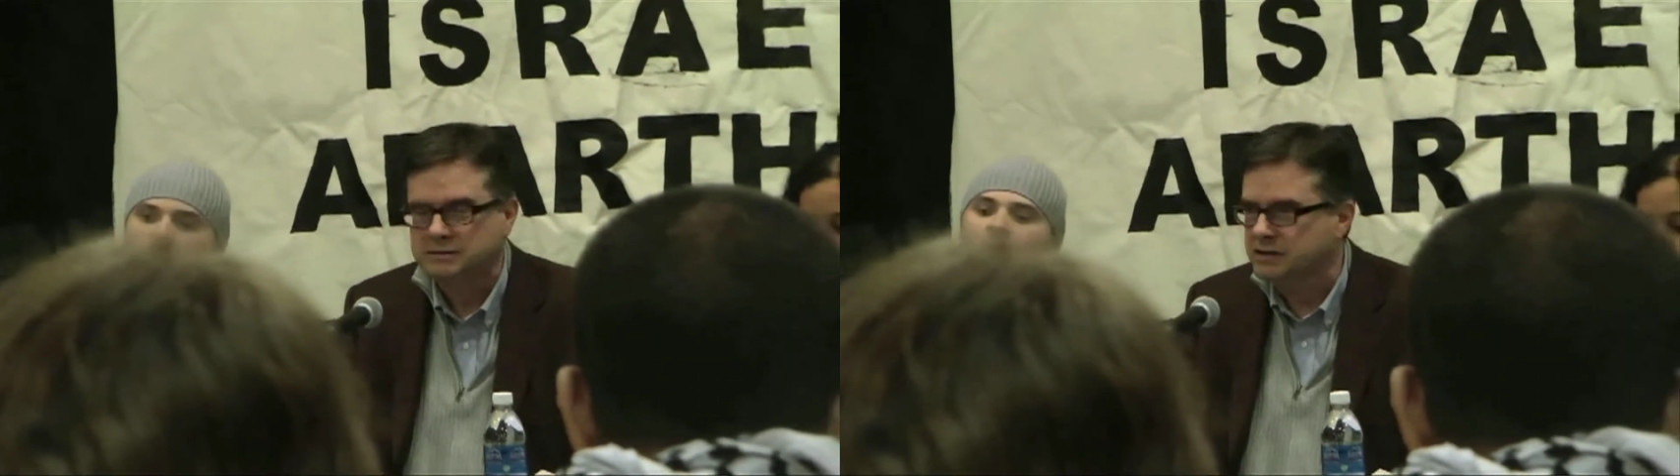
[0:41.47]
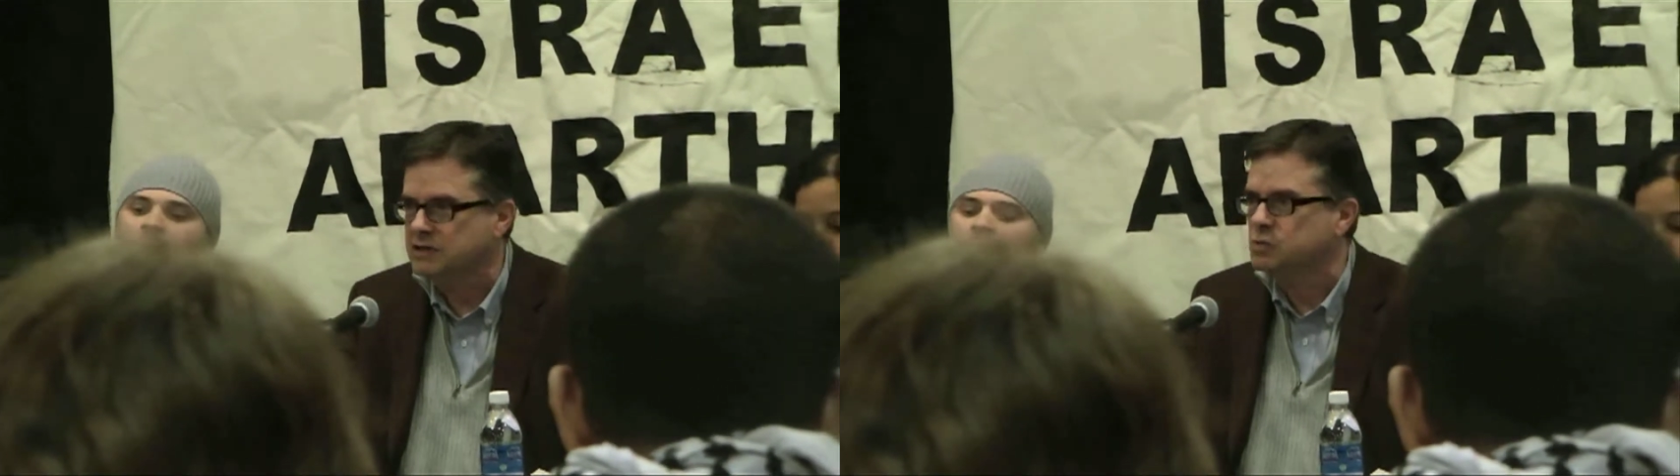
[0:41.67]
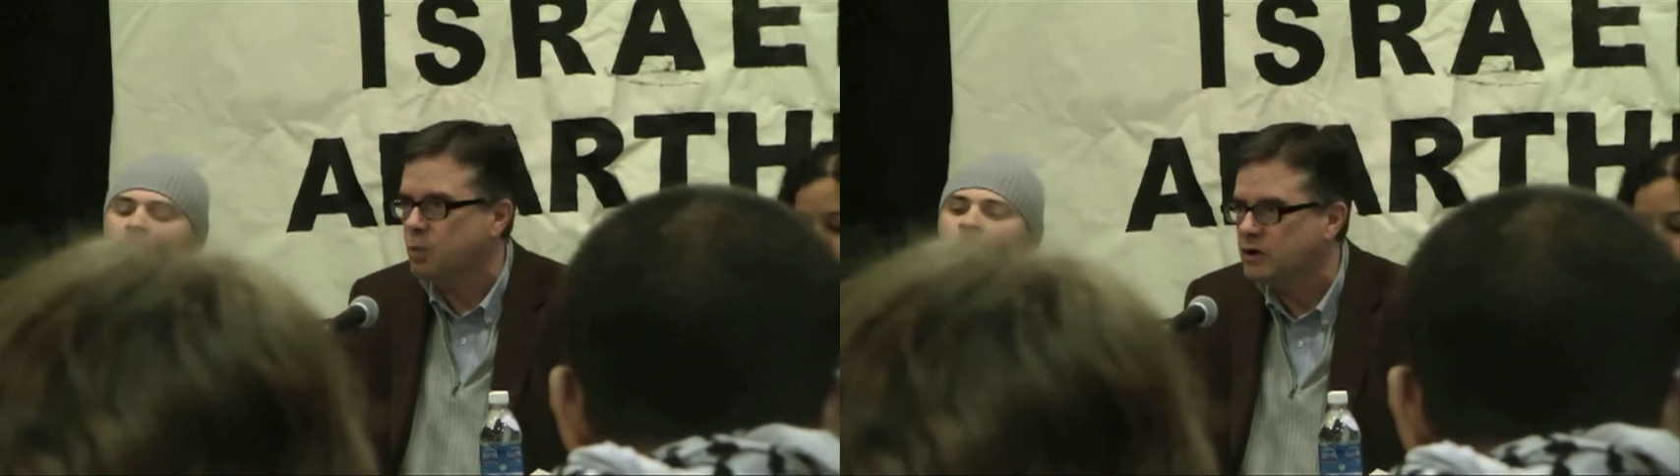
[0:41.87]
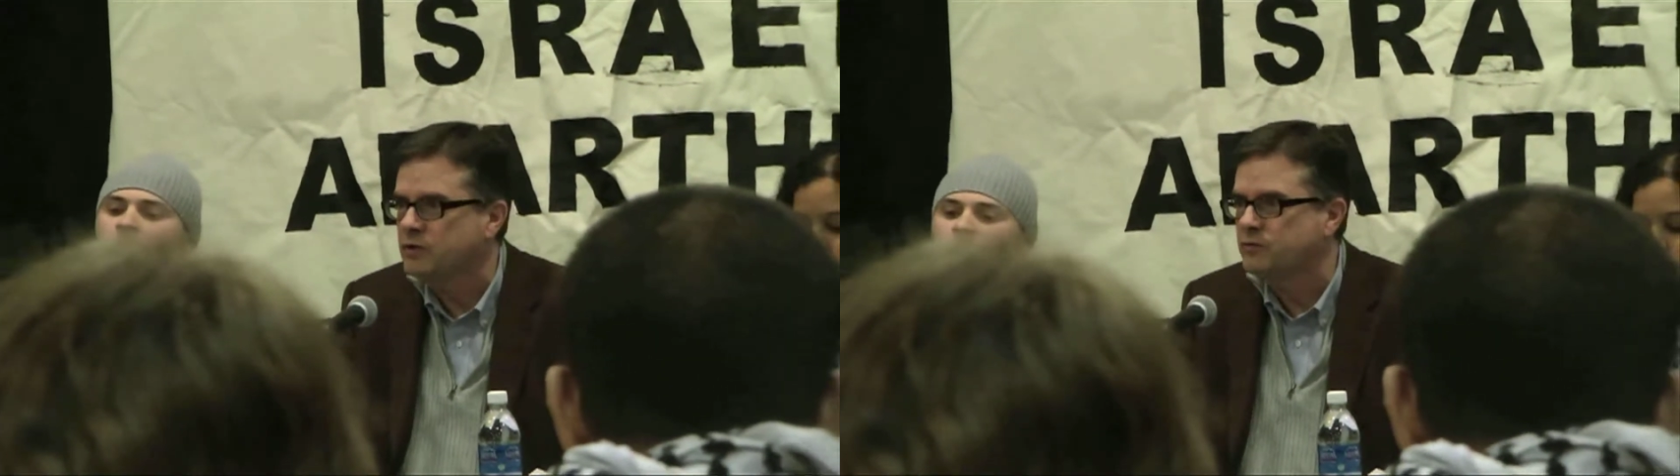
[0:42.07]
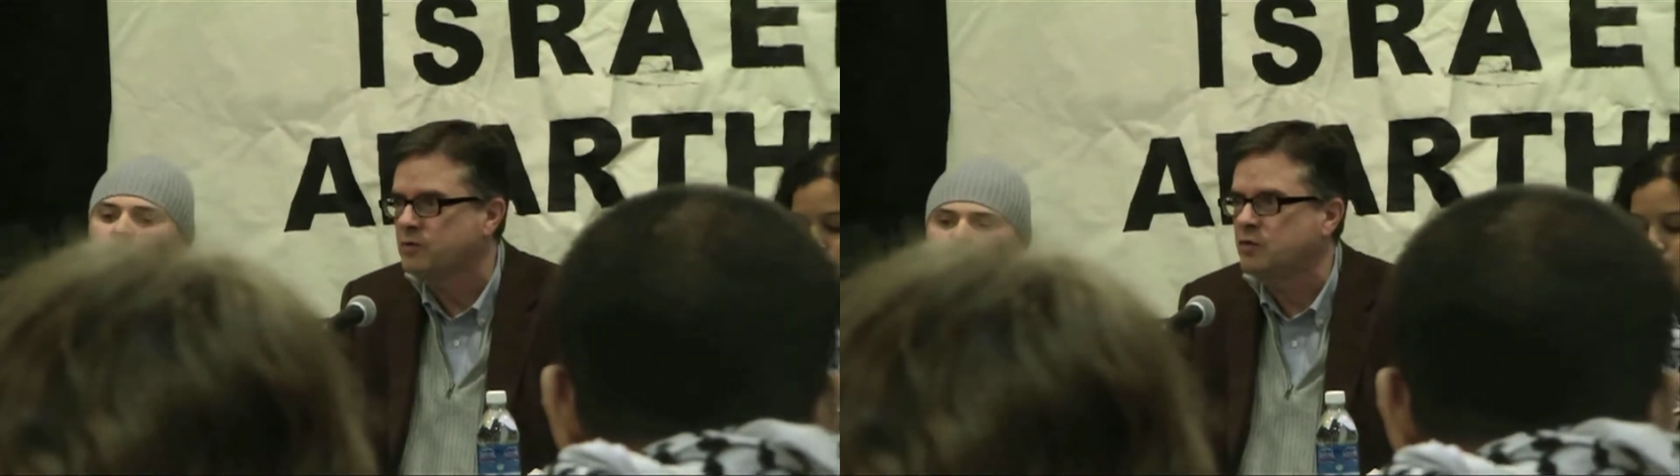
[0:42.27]
to this
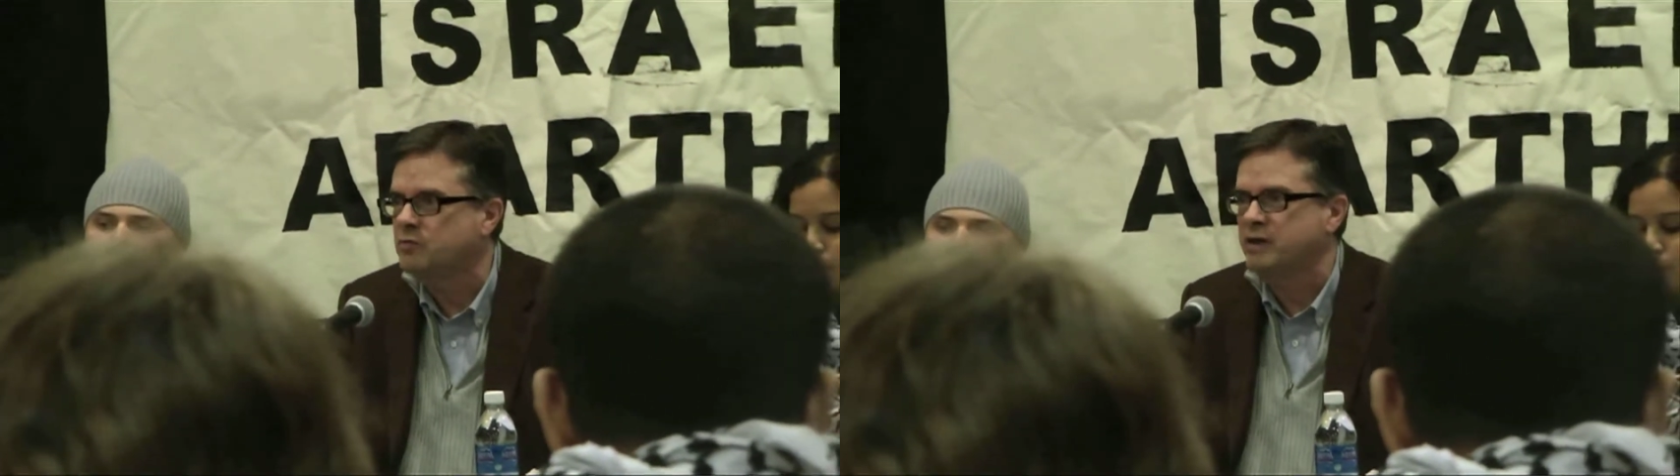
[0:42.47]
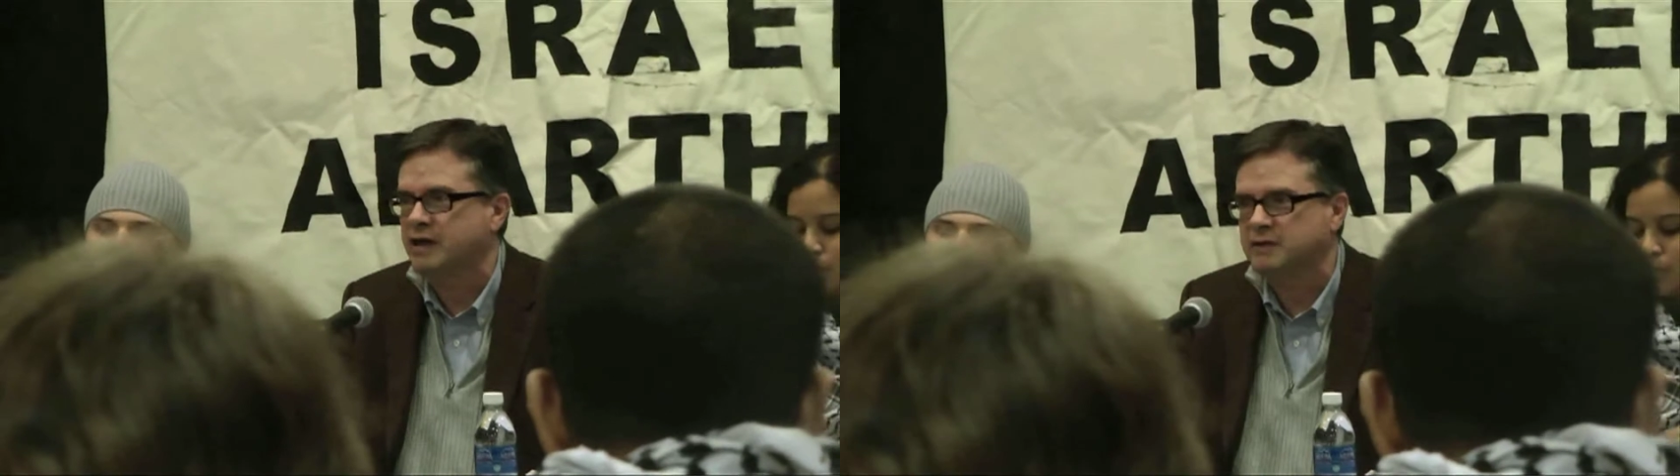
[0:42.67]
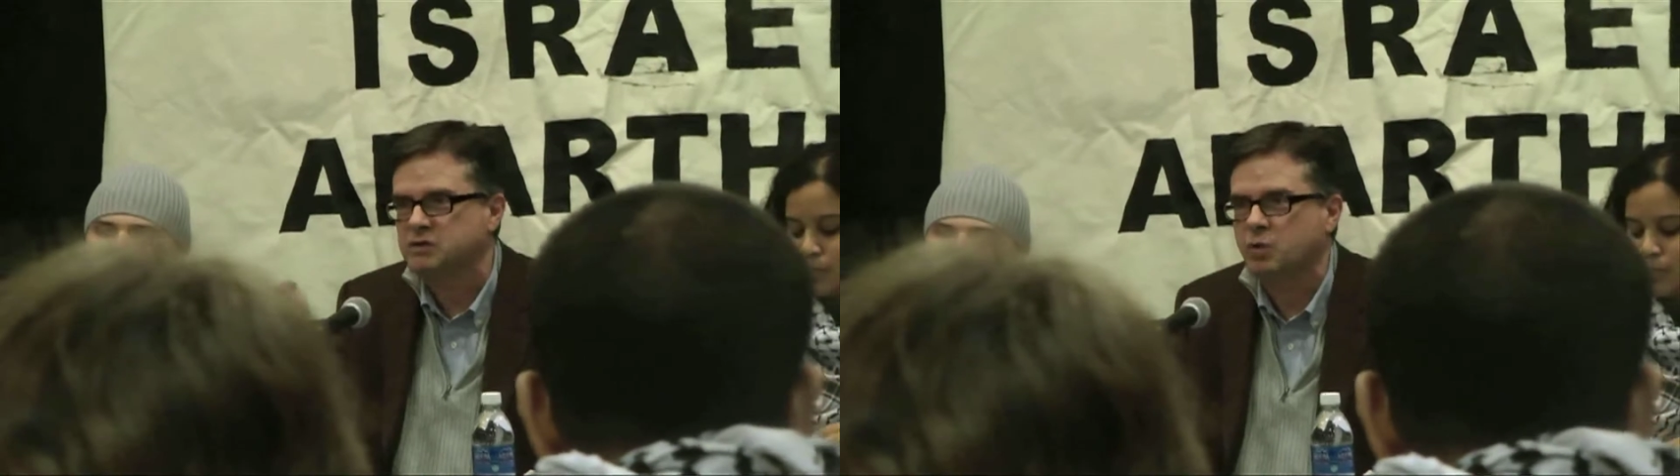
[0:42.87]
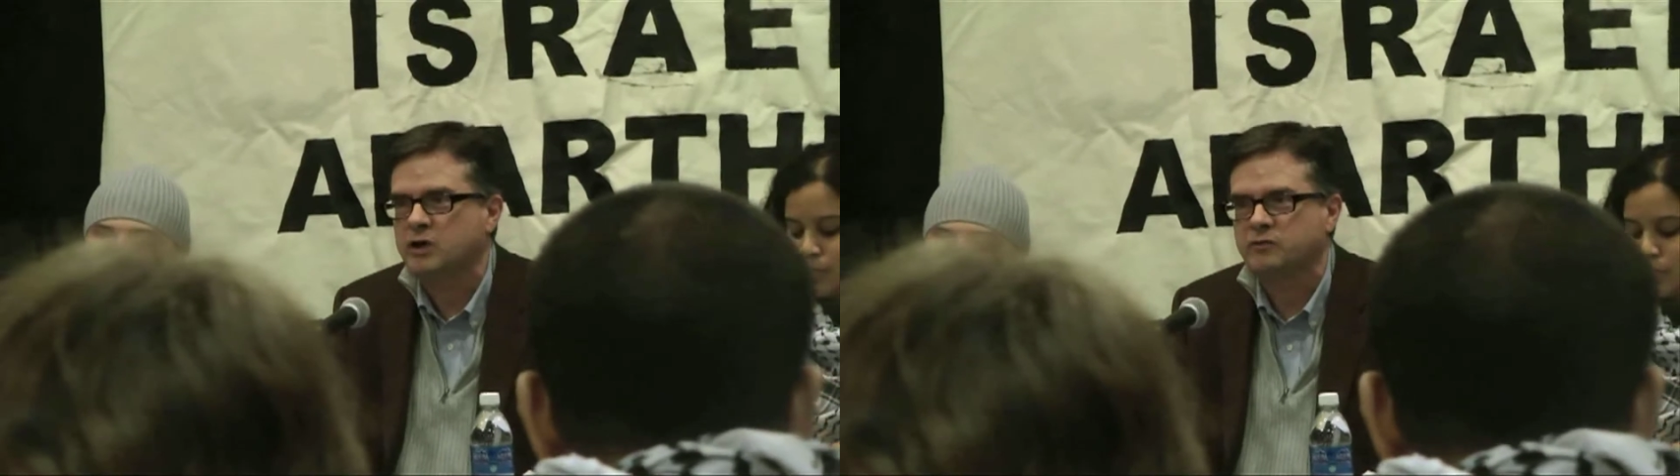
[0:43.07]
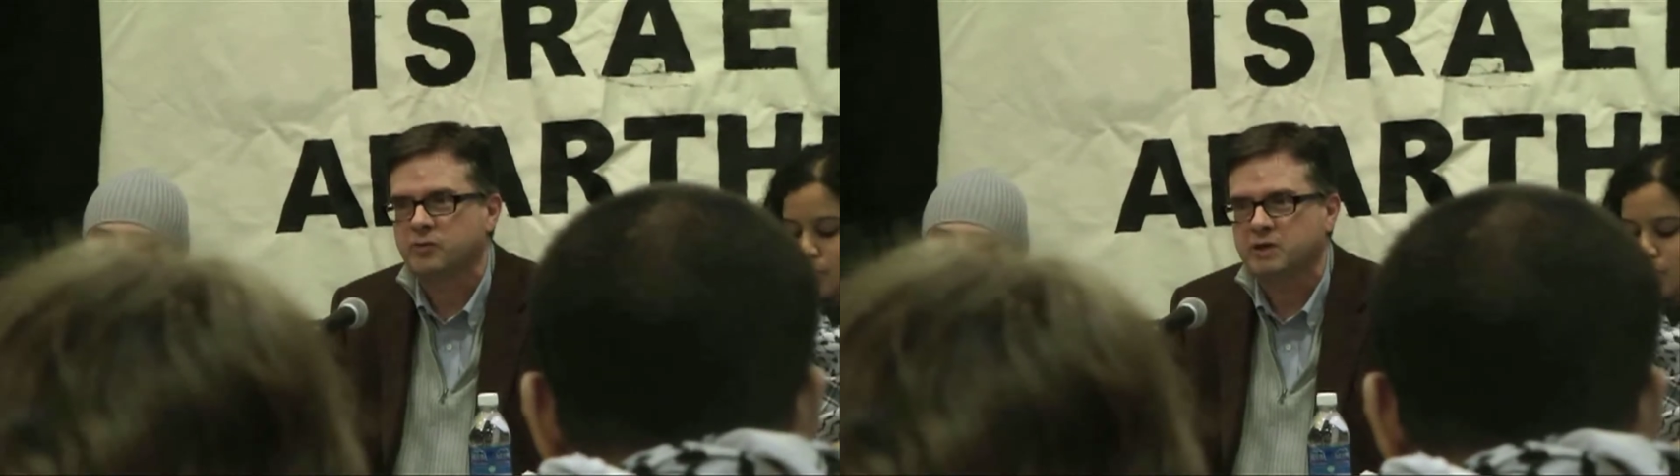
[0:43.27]
wonderful movement and this
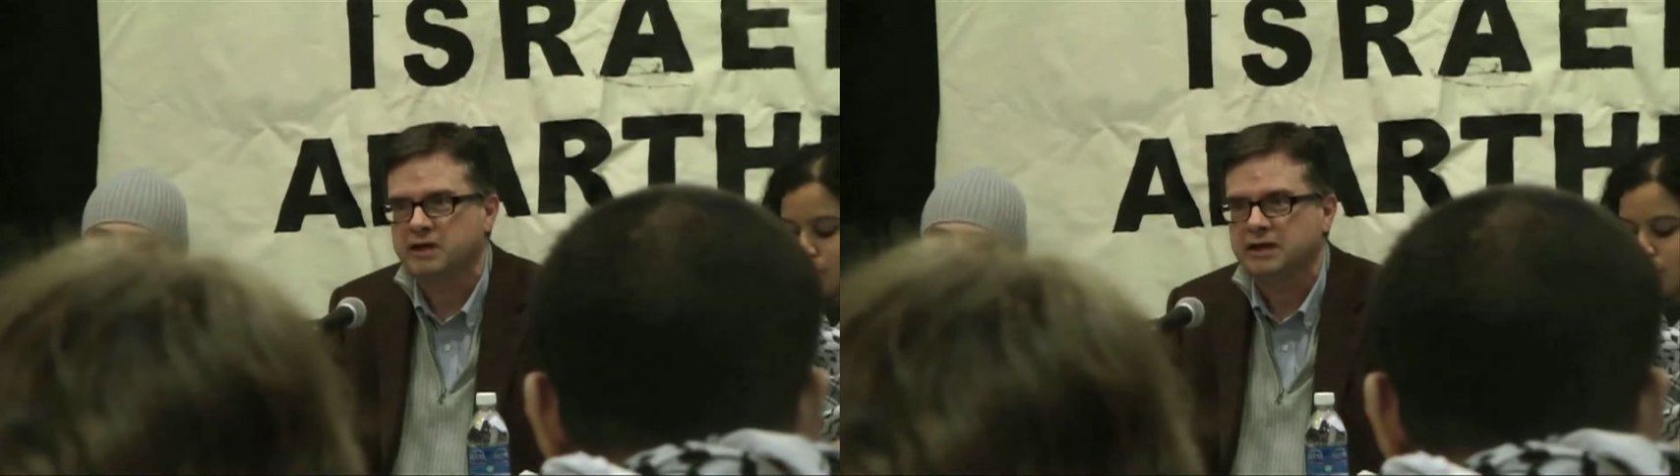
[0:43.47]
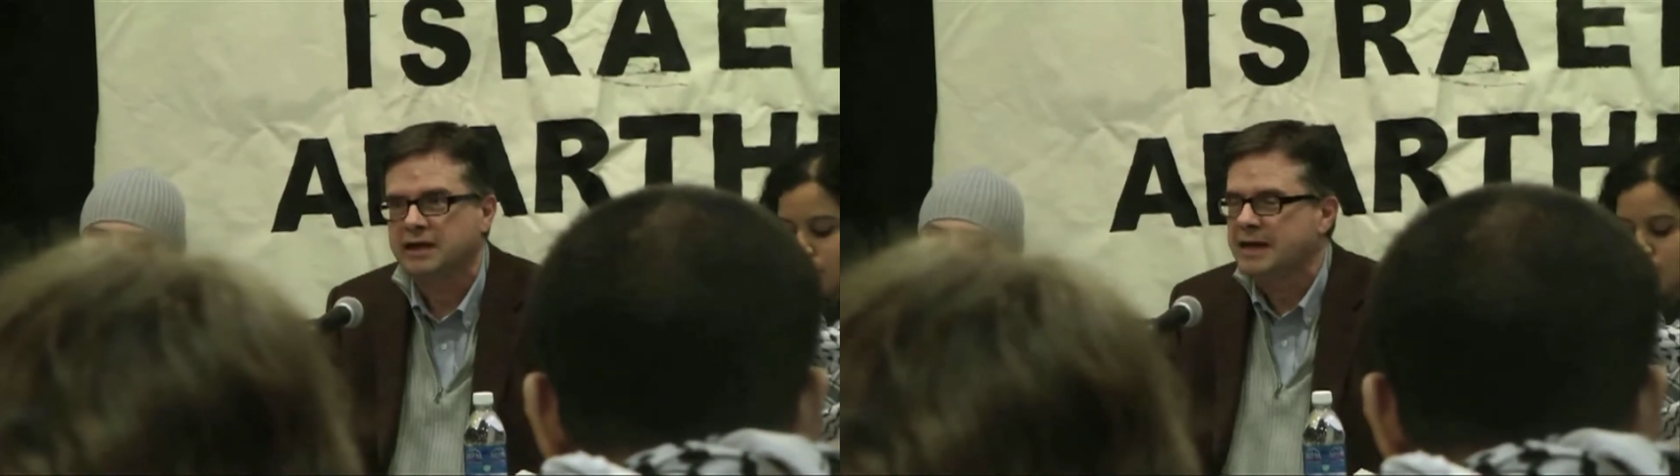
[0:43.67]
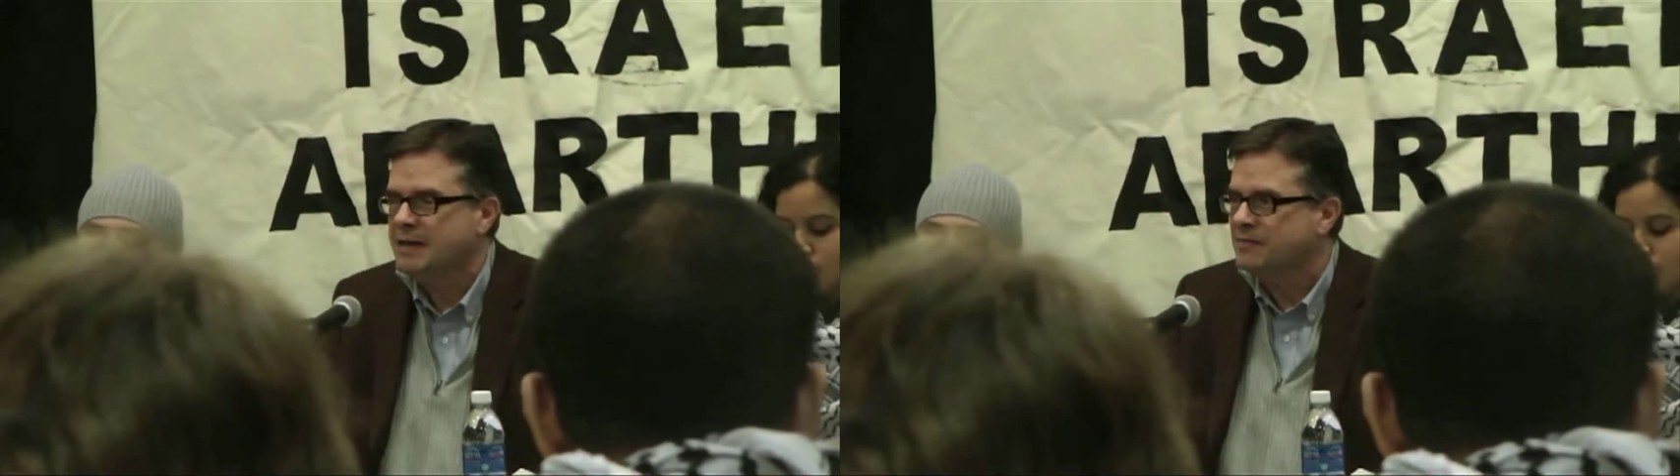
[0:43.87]
wonderful meeting.